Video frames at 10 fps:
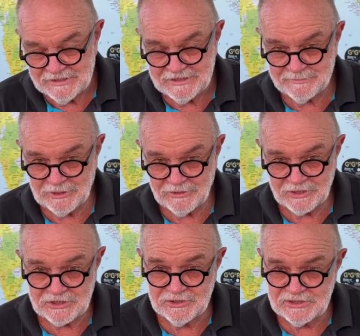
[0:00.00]
You get a boat
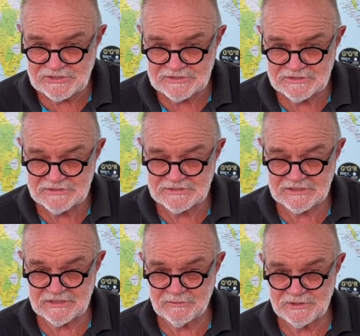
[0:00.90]
like Kirsten's,
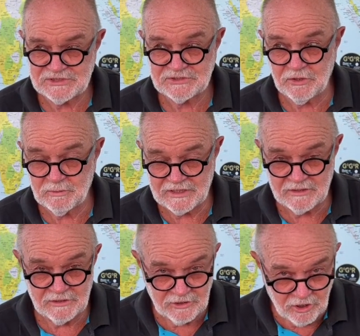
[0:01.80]
which has got one of
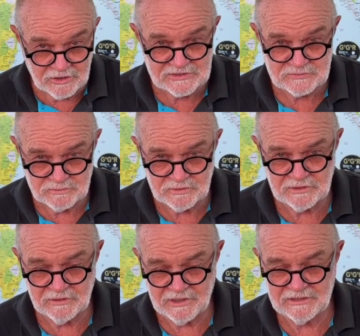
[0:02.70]
the longest
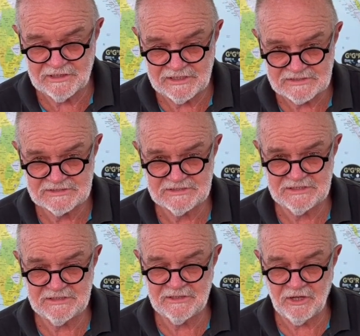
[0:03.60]
waterline lengths
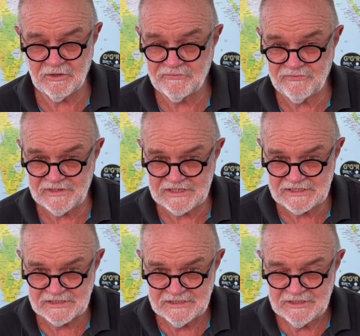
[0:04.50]
in the whole fleet,
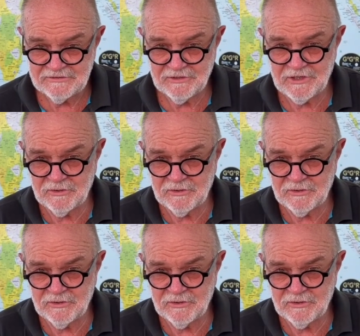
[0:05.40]
right?